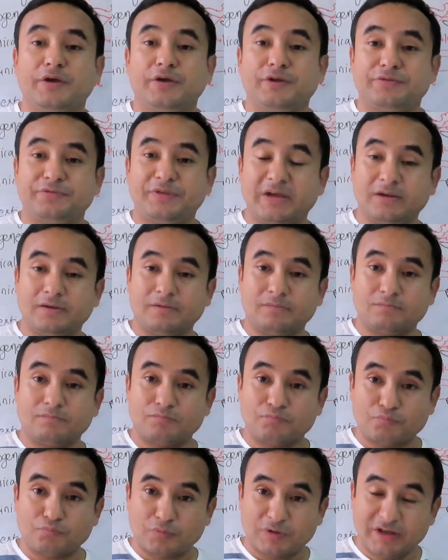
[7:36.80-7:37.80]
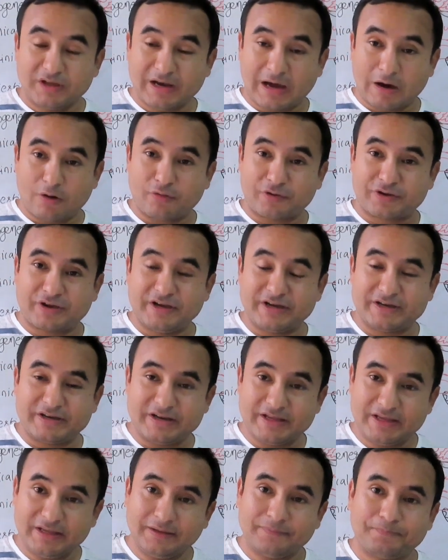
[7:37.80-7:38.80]
Then in our
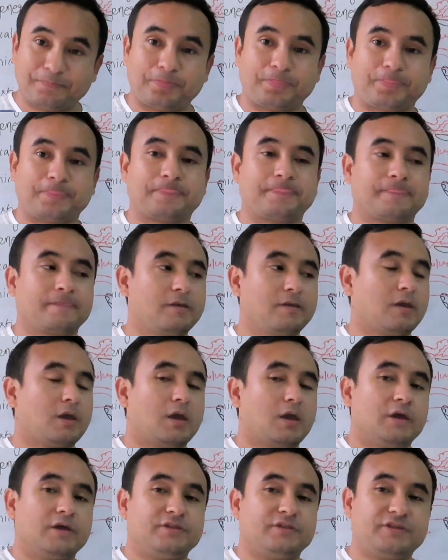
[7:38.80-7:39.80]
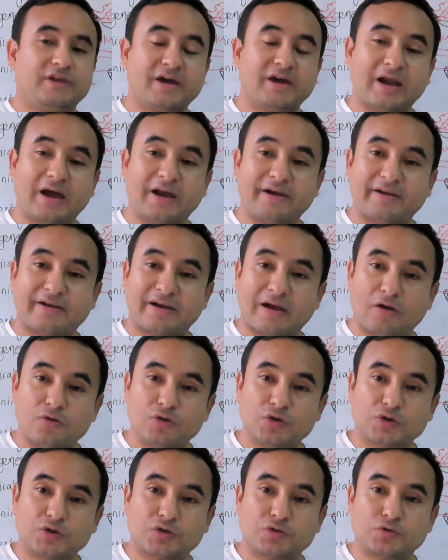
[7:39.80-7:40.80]
kidney there are
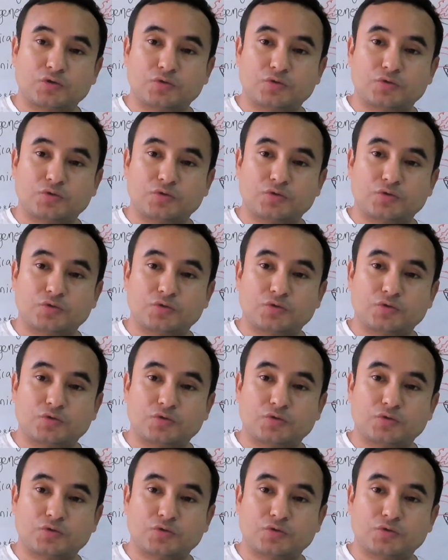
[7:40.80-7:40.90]
around